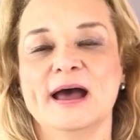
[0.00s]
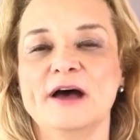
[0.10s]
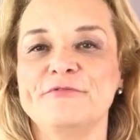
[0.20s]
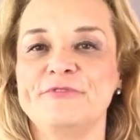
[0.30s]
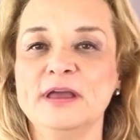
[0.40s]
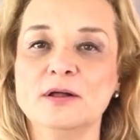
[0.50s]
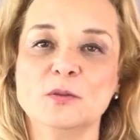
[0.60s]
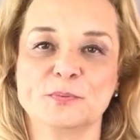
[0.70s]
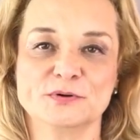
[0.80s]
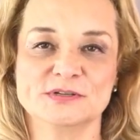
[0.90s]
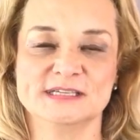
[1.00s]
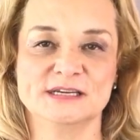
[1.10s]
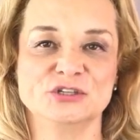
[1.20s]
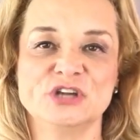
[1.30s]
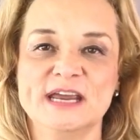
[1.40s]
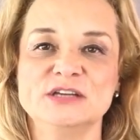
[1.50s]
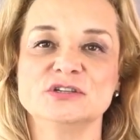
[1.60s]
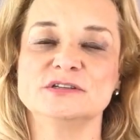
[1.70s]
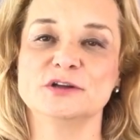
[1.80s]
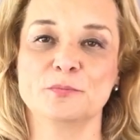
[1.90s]
A fickle person
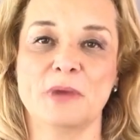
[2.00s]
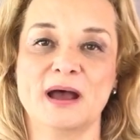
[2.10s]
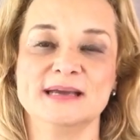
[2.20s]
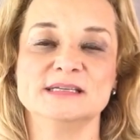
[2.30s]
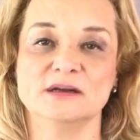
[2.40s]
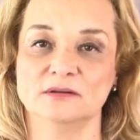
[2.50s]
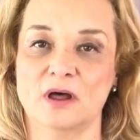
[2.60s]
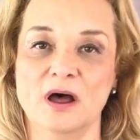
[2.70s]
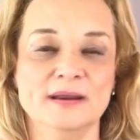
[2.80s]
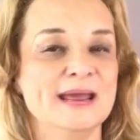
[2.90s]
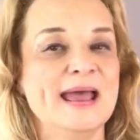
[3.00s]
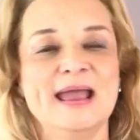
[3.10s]
changes their mind a lot